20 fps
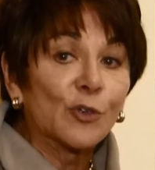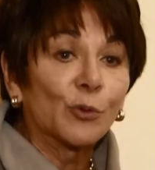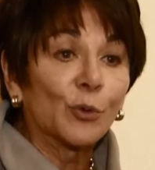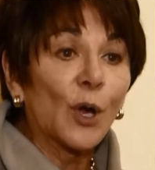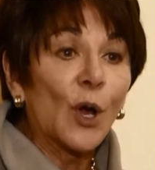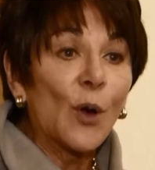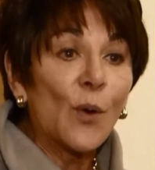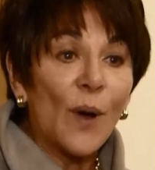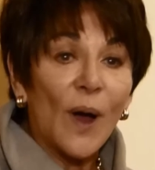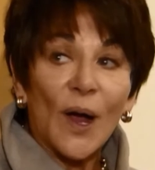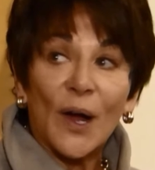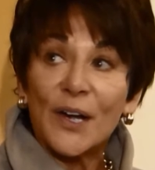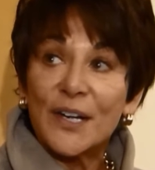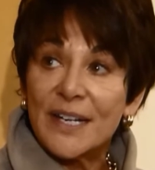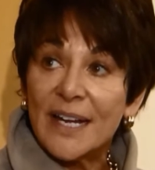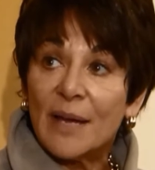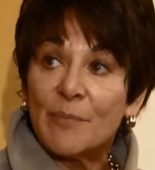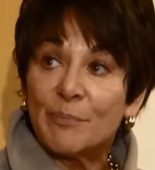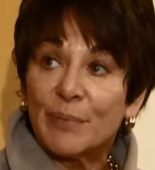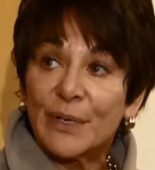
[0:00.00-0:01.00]
grow our
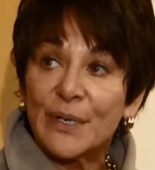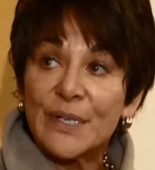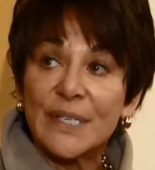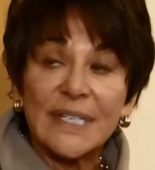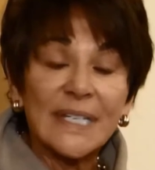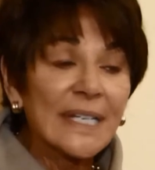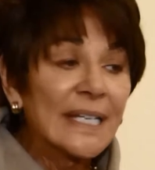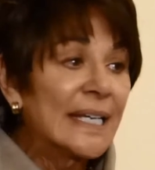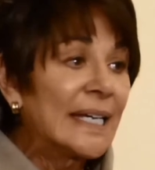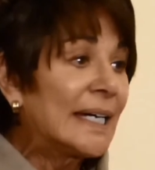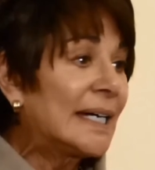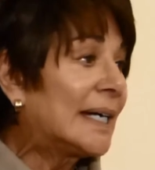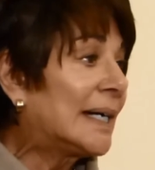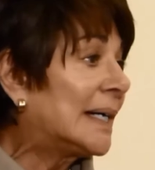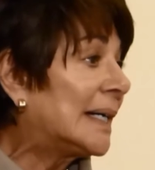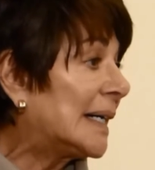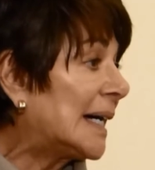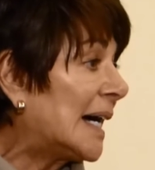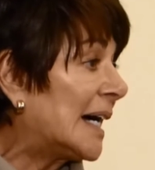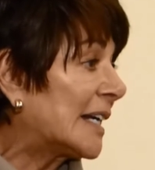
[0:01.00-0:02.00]
numbers
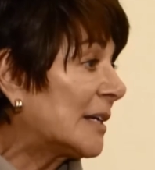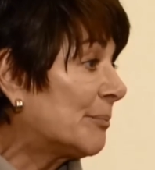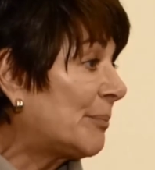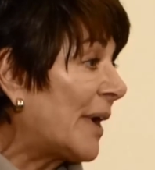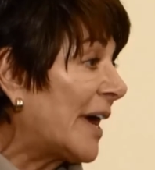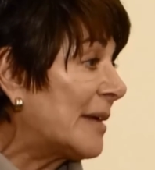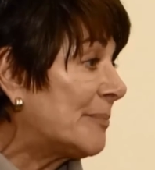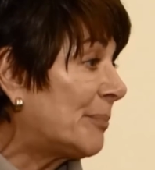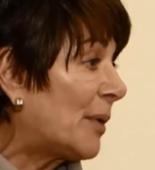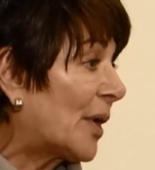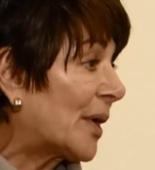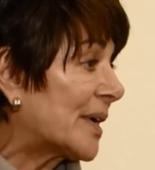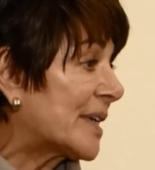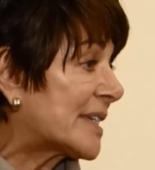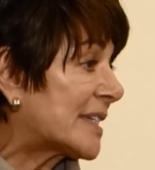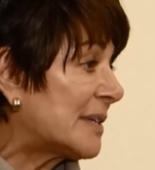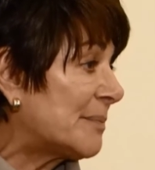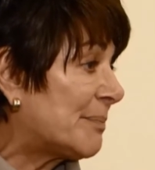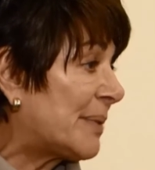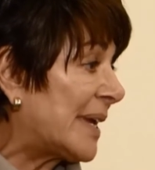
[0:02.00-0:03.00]
on a
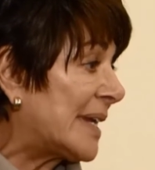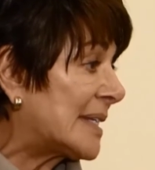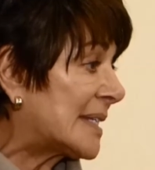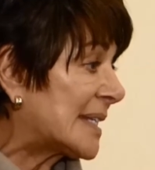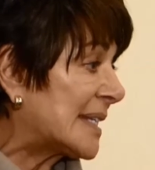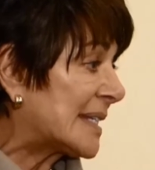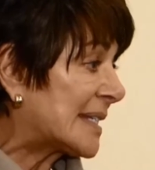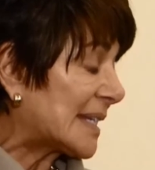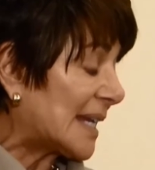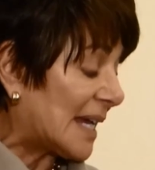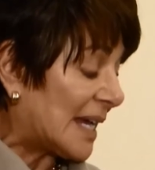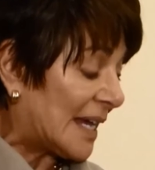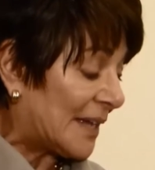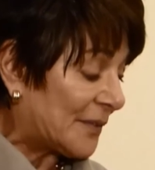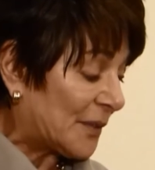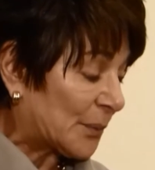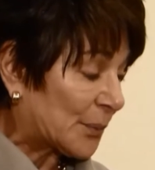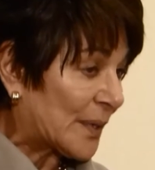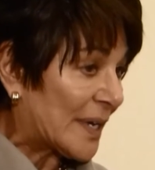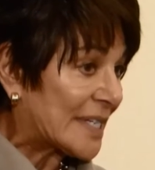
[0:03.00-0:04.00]
bipartisan basis on
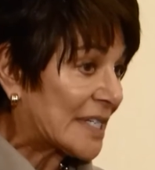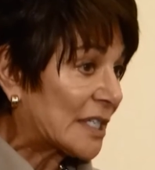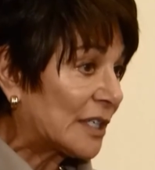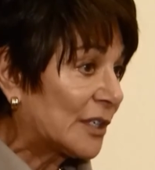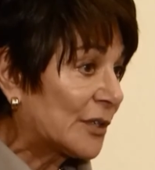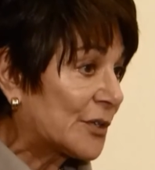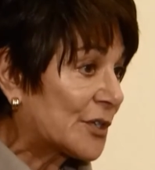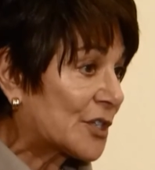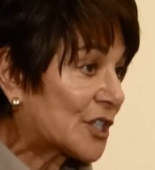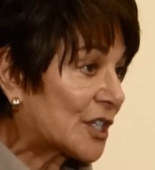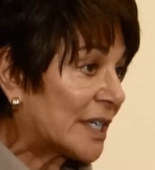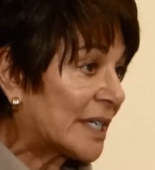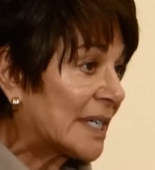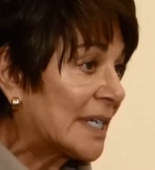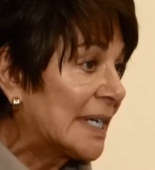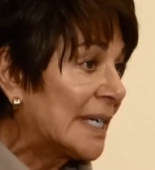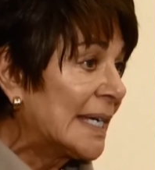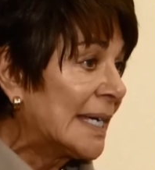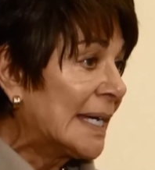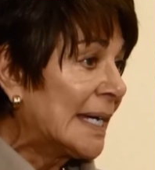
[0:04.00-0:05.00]
the resolution.
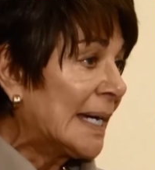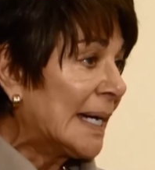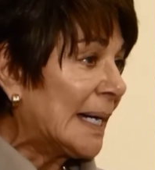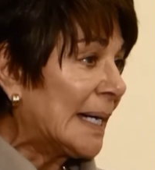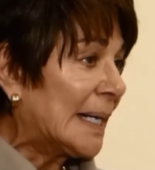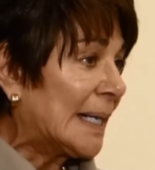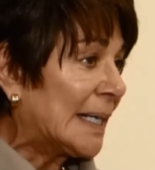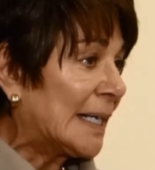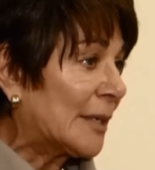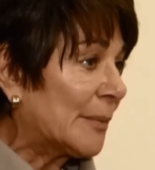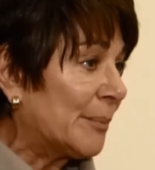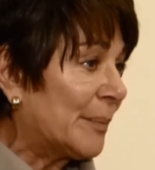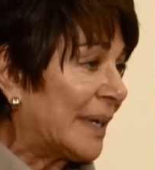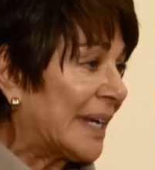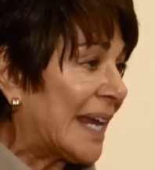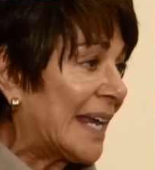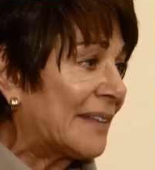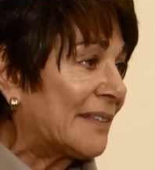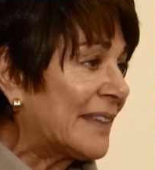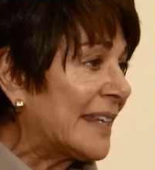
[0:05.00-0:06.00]
But
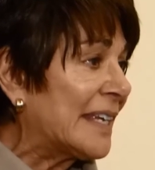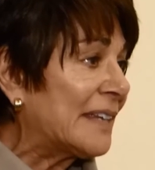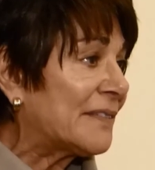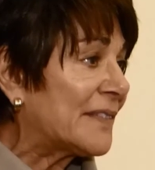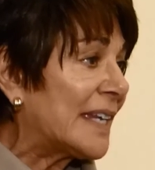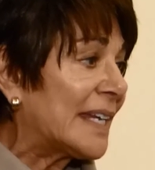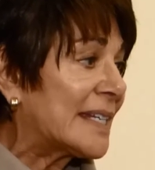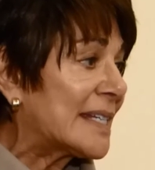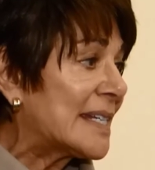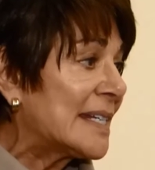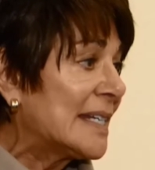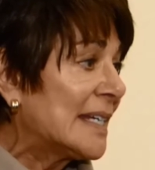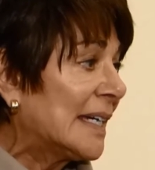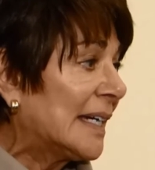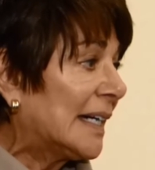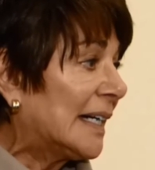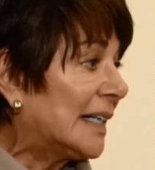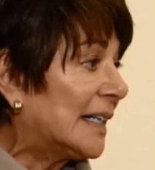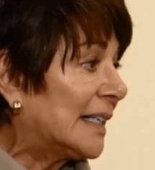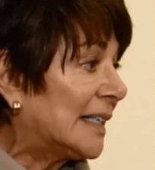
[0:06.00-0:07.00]
I think that
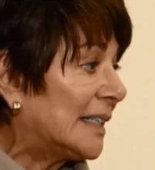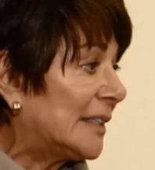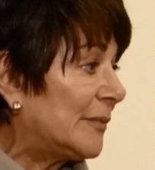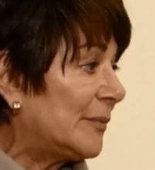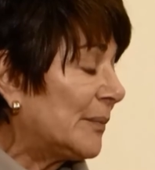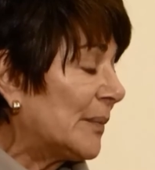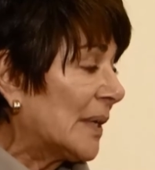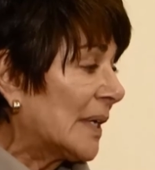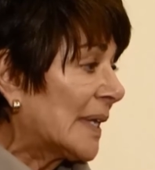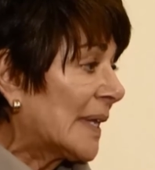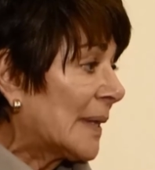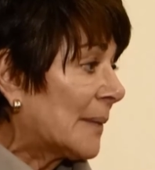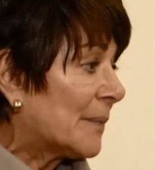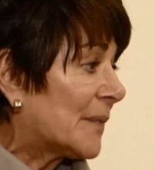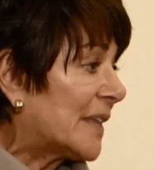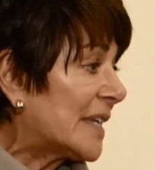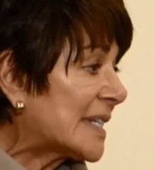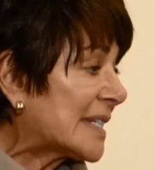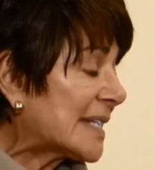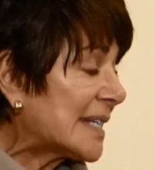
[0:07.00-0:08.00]

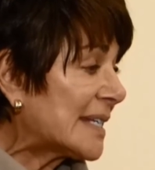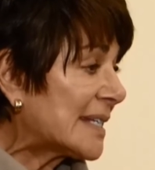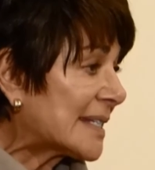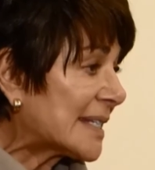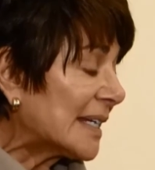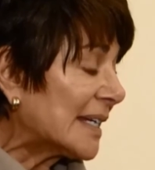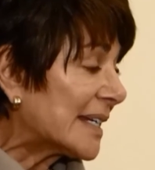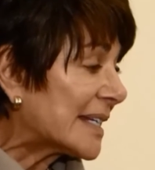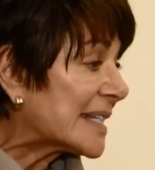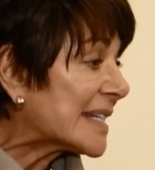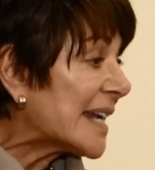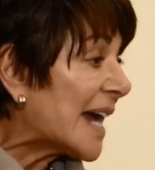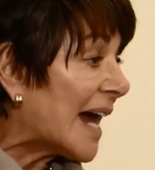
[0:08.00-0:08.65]
this is a